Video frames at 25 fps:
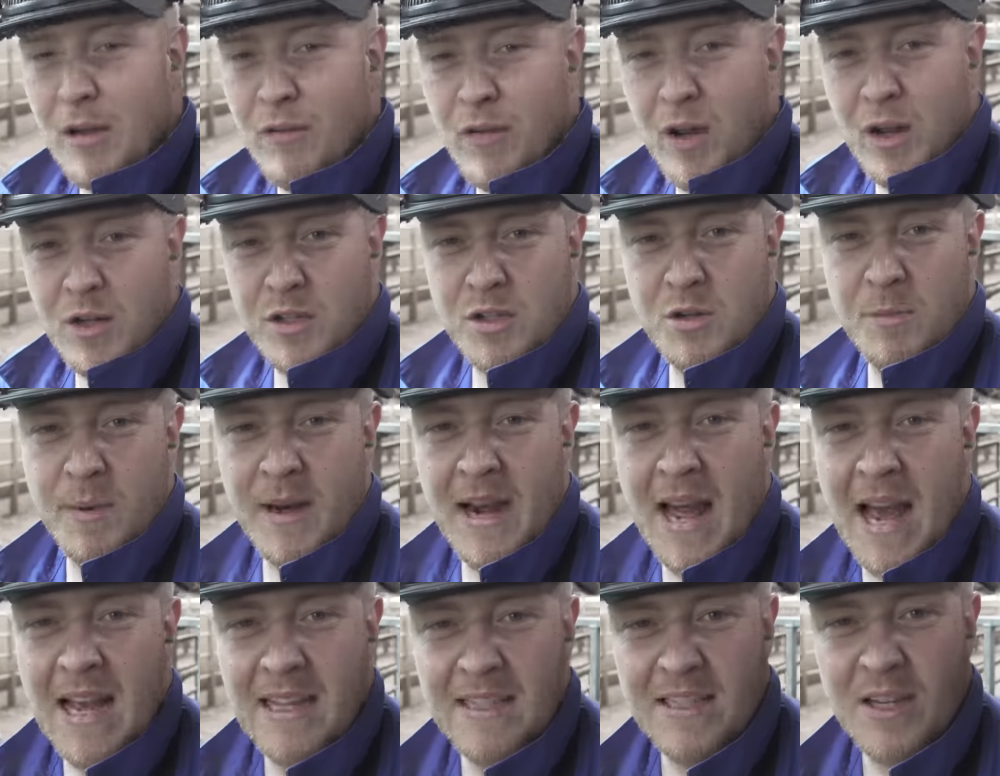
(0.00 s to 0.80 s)
have also been
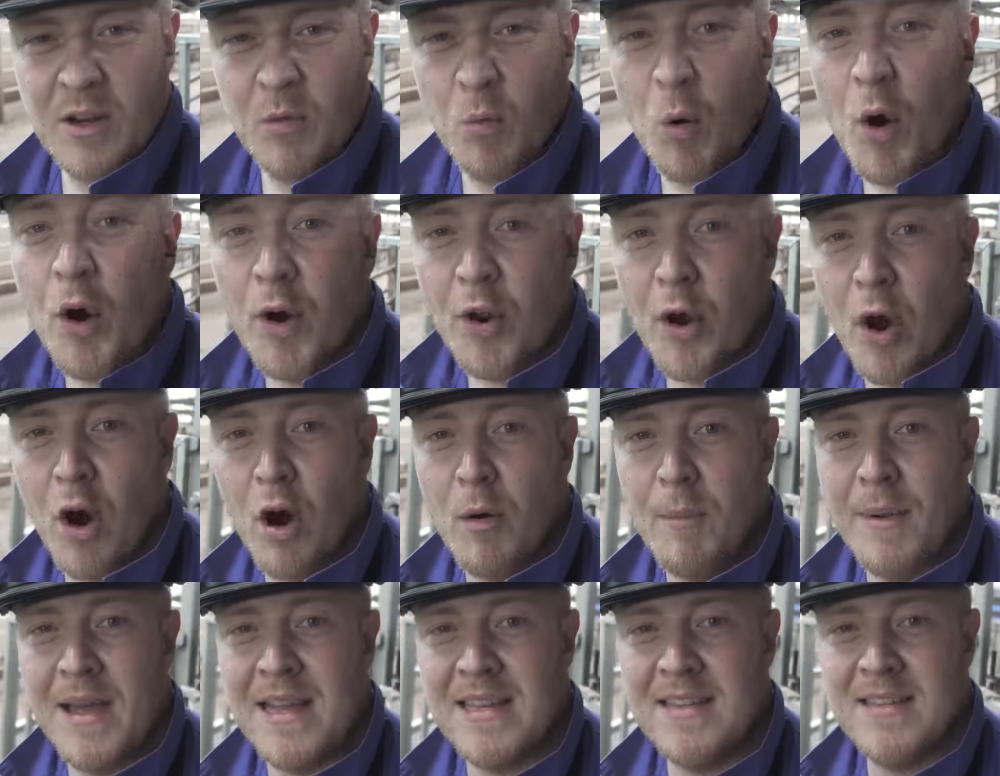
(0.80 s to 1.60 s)
asking where
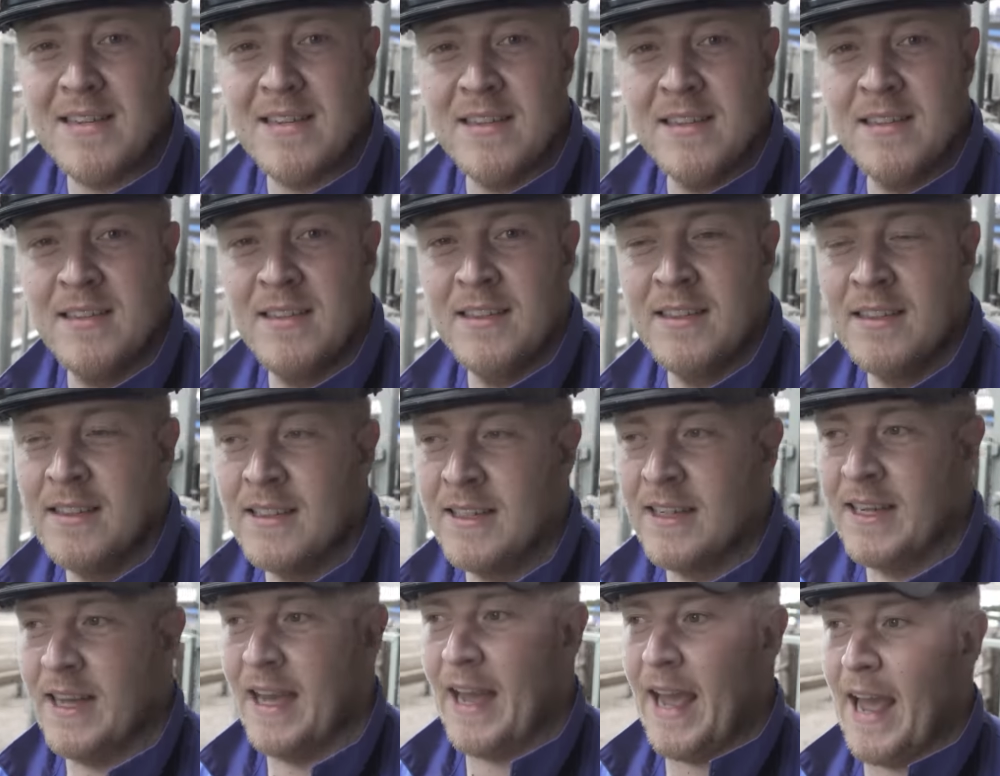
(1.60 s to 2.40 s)
Tom is.
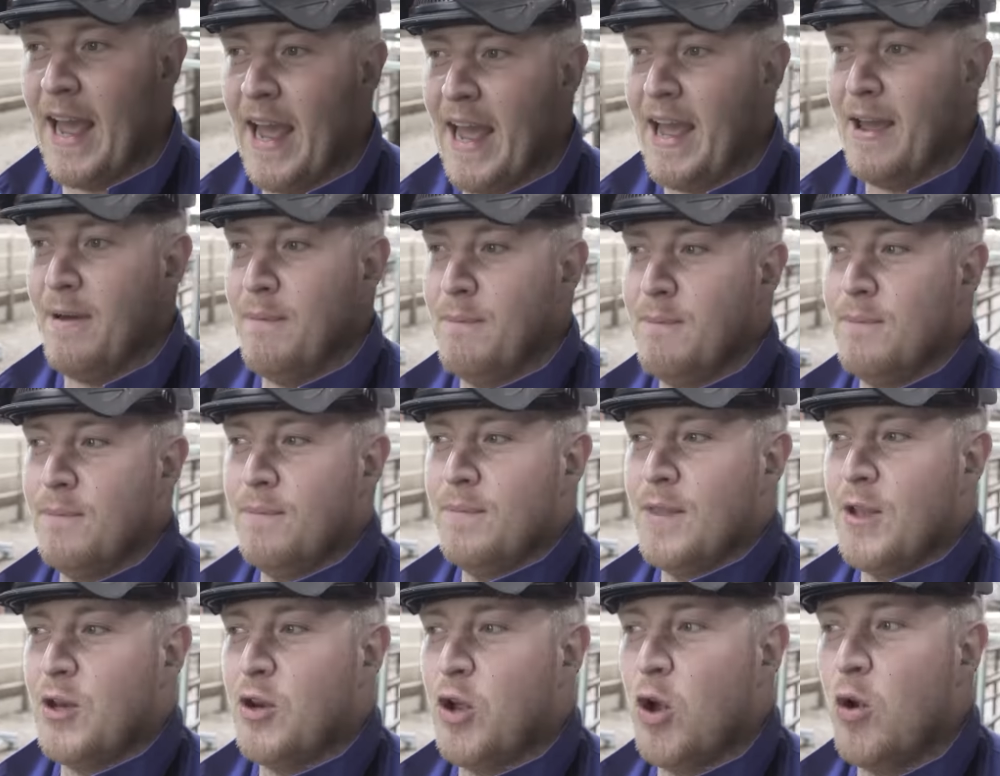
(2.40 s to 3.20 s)

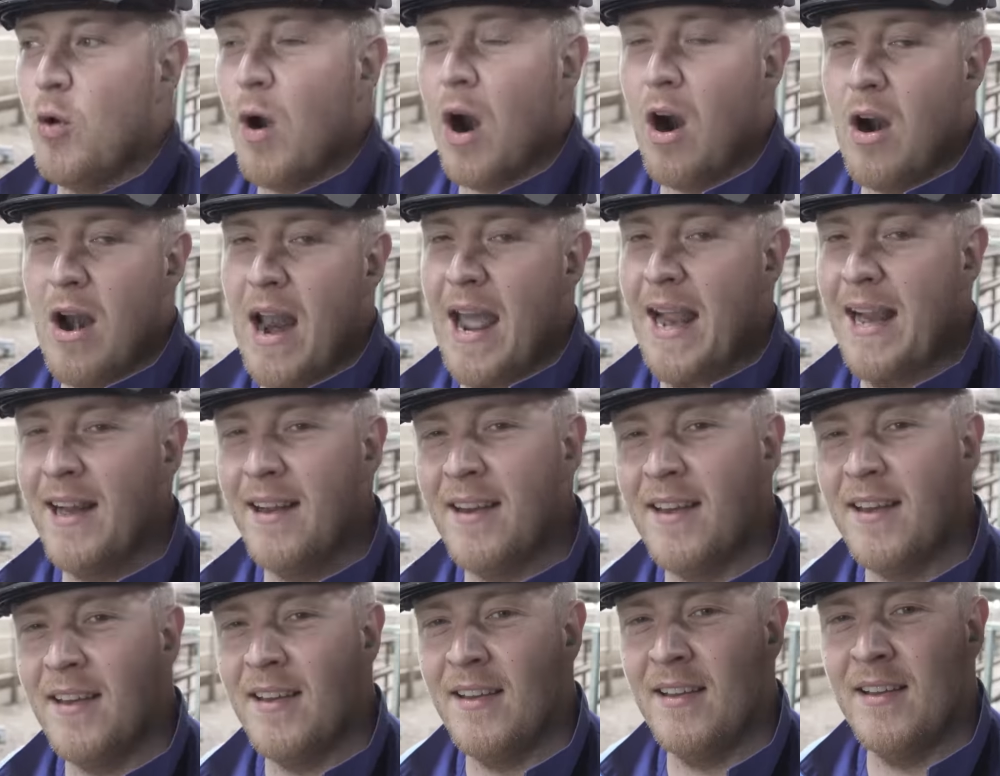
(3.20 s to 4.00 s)
The two are linked,
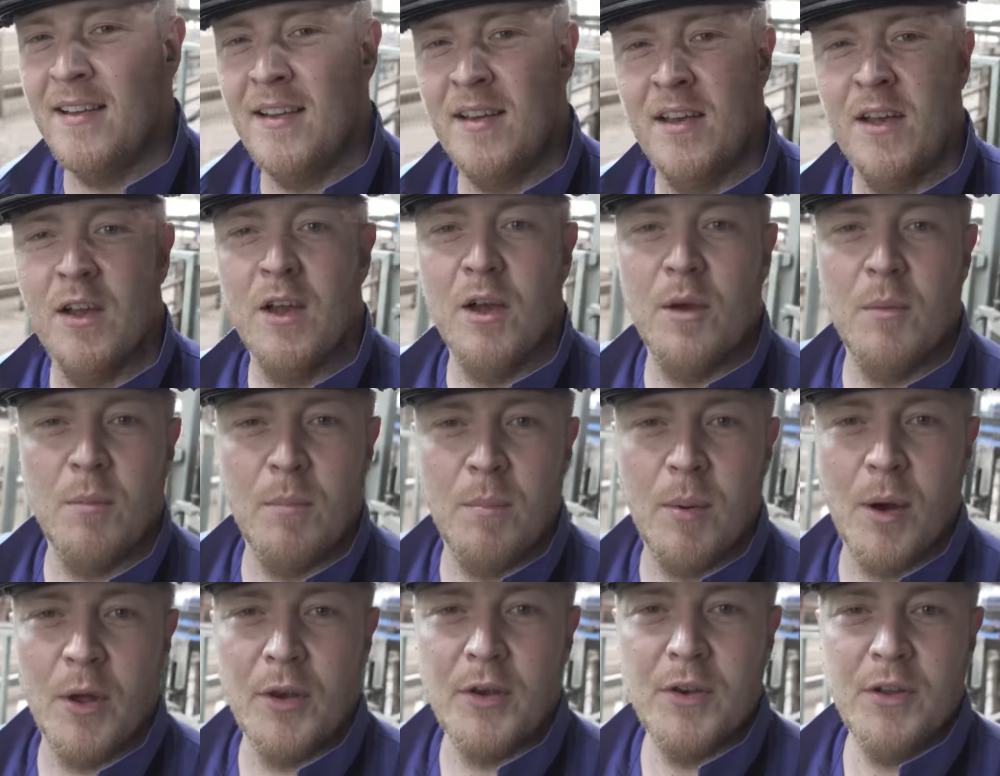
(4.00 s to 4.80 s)

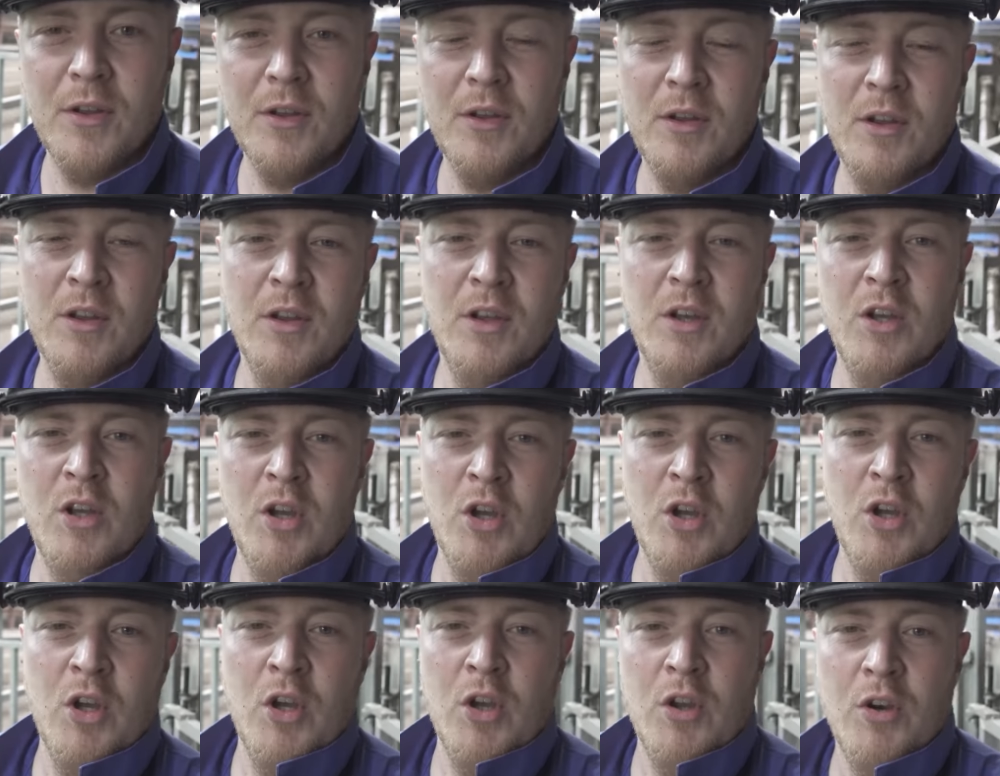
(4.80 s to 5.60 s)
but
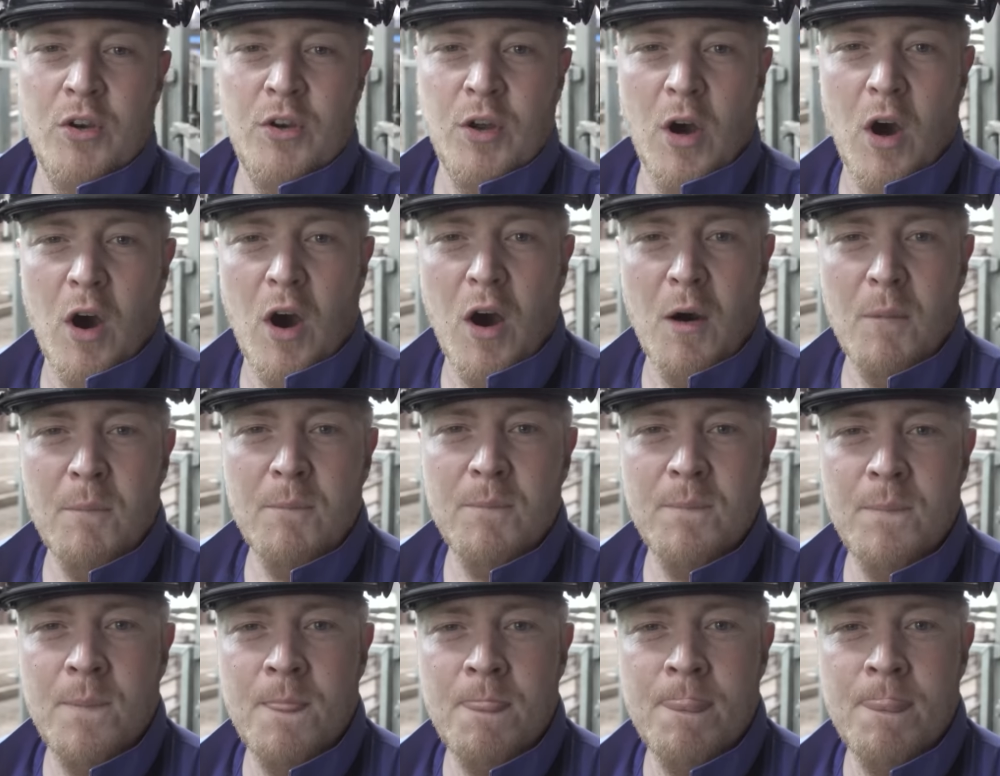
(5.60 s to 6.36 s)
Tom,